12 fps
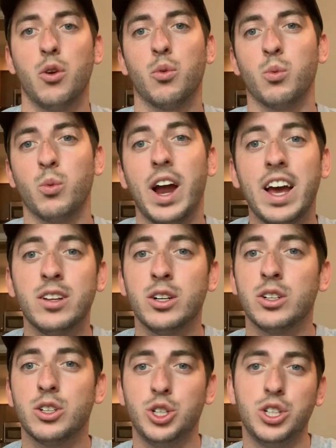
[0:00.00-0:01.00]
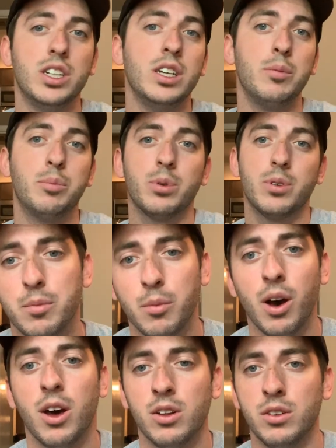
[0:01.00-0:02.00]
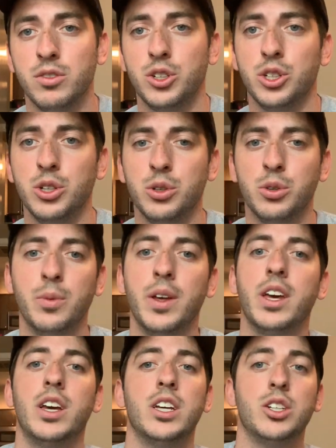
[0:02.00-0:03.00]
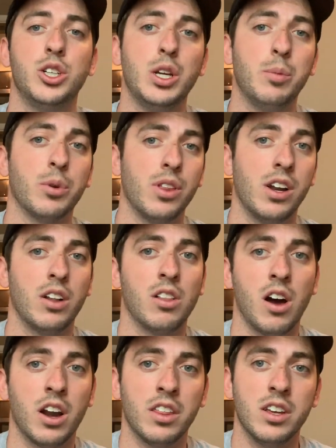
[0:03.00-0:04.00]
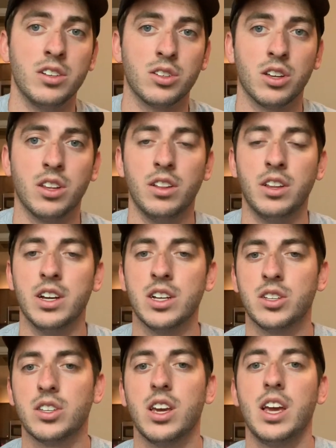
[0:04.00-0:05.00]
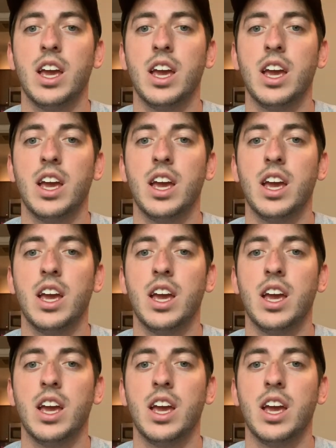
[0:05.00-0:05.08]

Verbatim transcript: rather cheap model of shoe, cheaper than a lot of these on the list